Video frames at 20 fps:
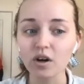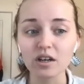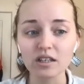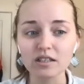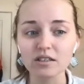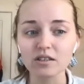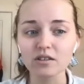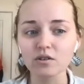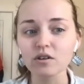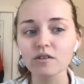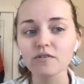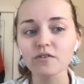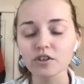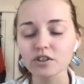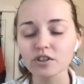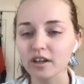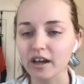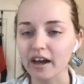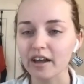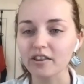because
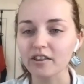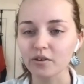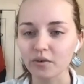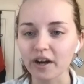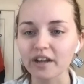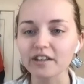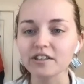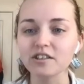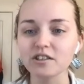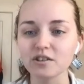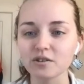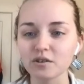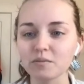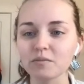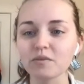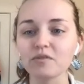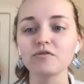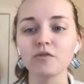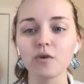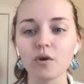Universal had the rights to it
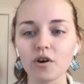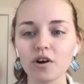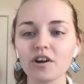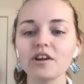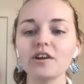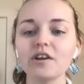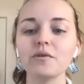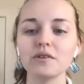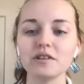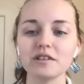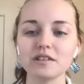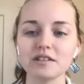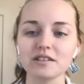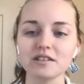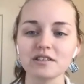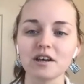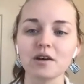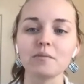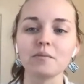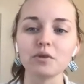before it was
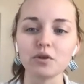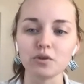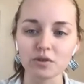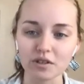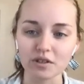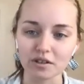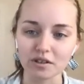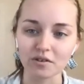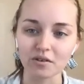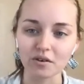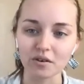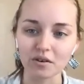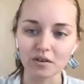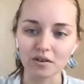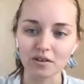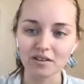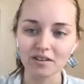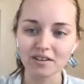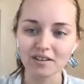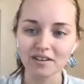a musical,